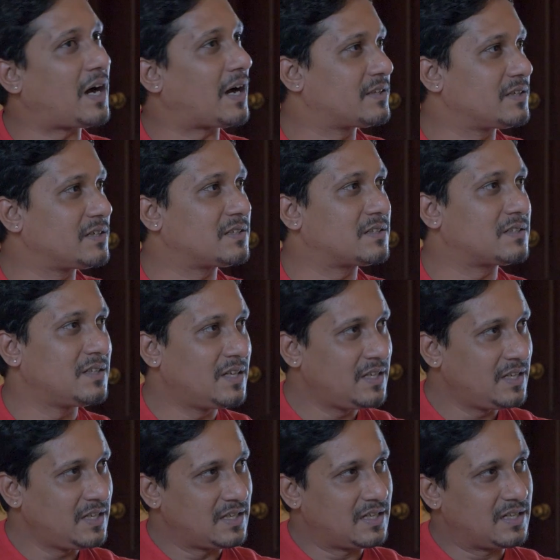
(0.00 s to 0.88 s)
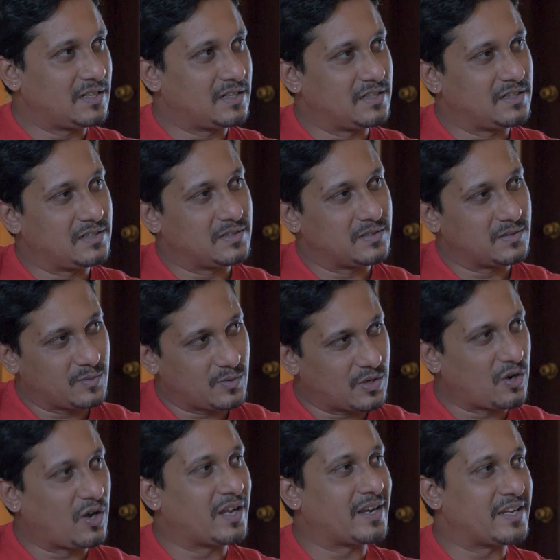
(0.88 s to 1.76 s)
other
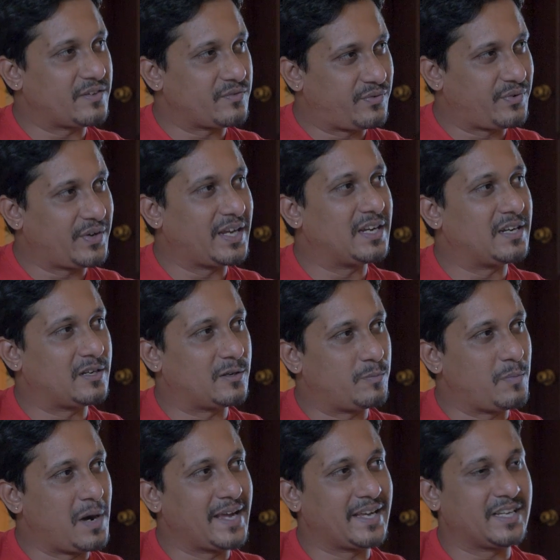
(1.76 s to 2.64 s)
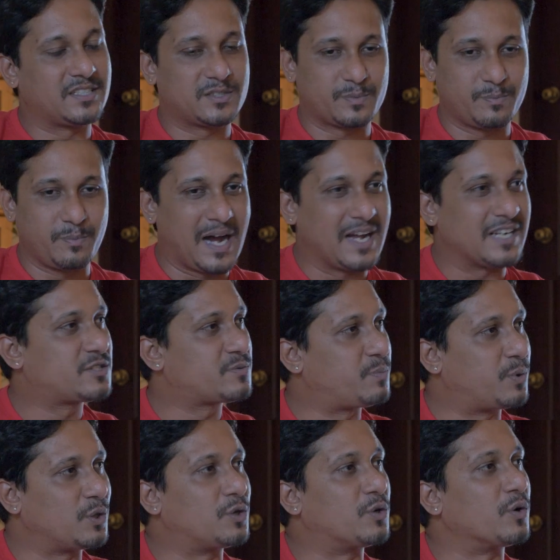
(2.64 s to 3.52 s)
Royal Enfield bikes parts
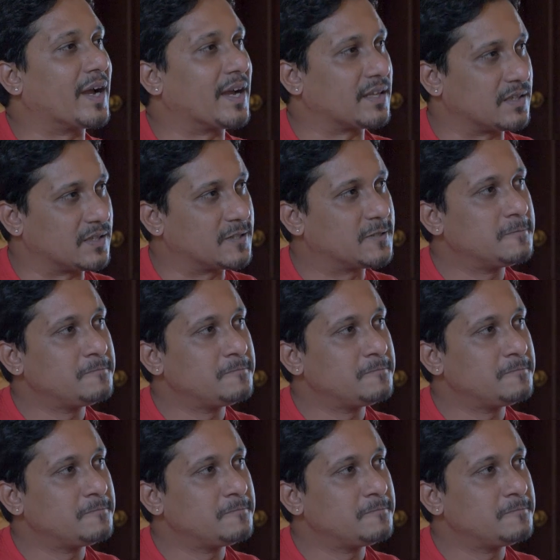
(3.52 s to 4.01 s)
put together.